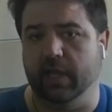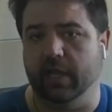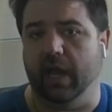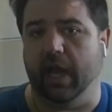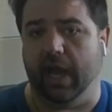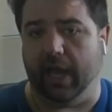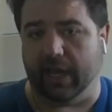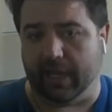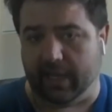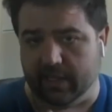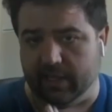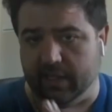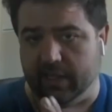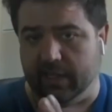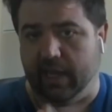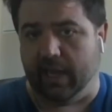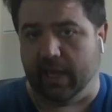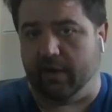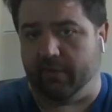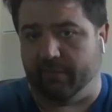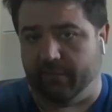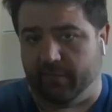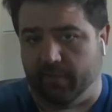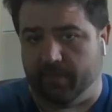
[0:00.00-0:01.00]
I can lend
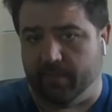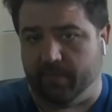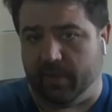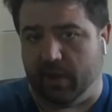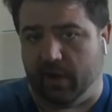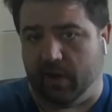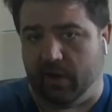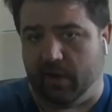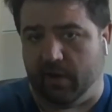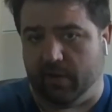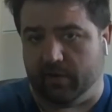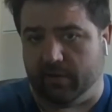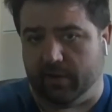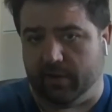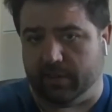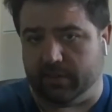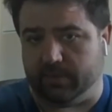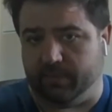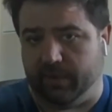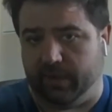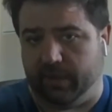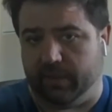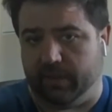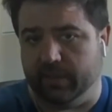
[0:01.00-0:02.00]
it from the
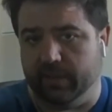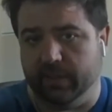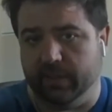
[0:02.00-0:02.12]
RRSP.